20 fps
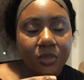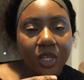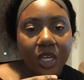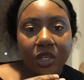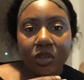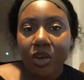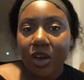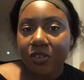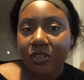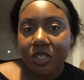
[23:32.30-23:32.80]

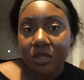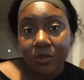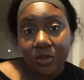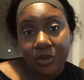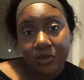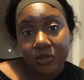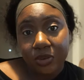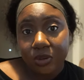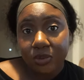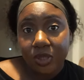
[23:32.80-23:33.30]
you have to be
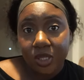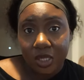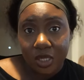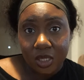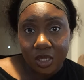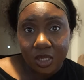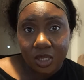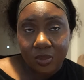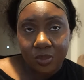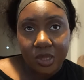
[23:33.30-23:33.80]

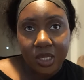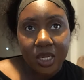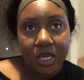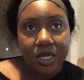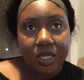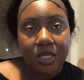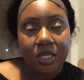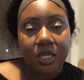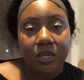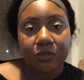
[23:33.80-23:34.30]
focused
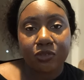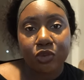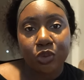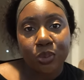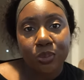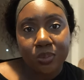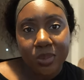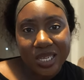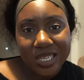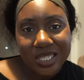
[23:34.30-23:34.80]
because if you
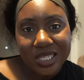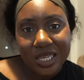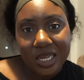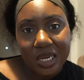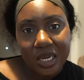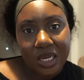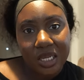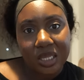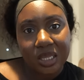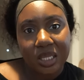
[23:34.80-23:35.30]
miss
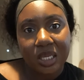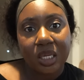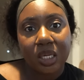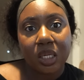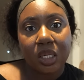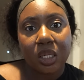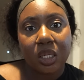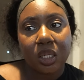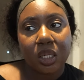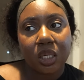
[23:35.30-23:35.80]

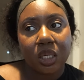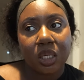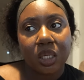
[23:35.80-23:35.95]
anything